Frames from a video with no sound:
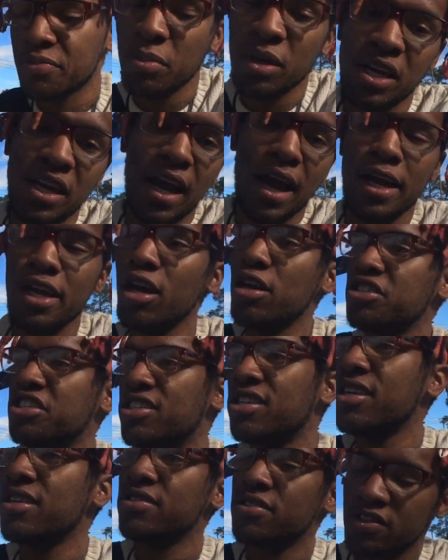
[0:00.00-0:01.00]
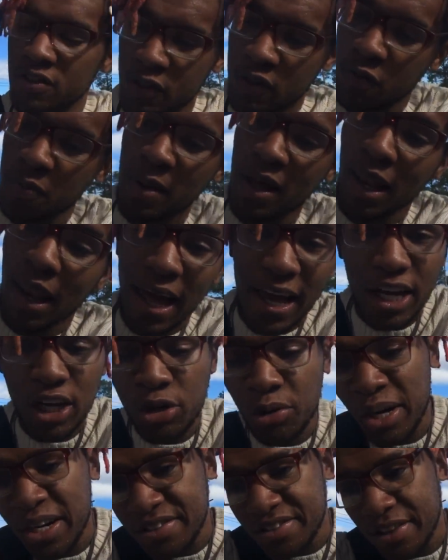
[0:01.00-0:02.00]
me and your shit smell like
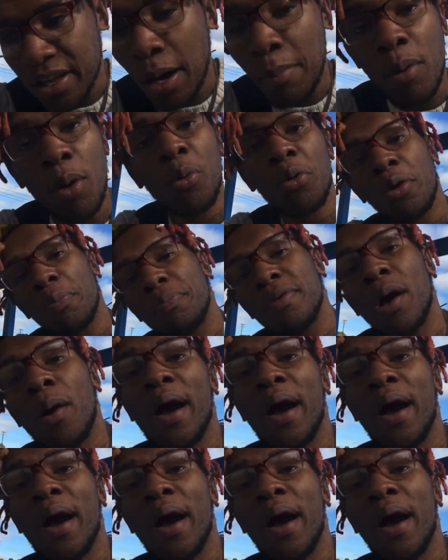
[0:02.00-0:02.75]
crest, I'ma whoop your